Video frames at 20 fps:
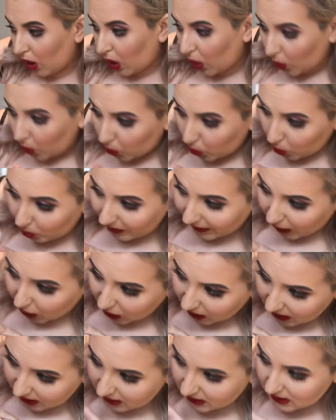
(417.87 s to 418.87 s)
Oh my
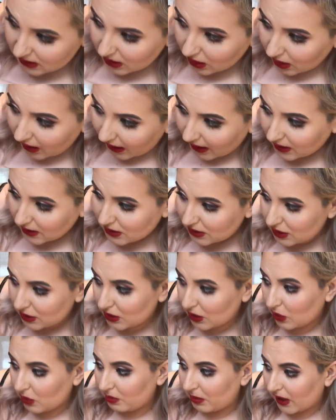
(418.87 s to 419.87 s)
goodness, they're getting so
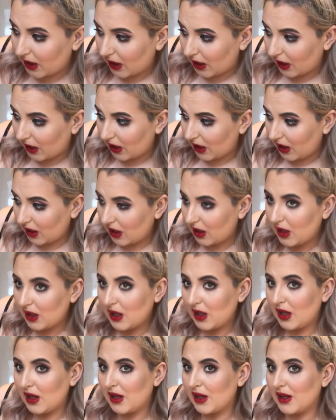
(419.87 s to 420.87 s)
big. I
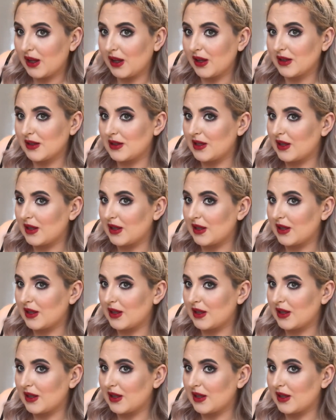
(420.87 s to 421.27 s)
can see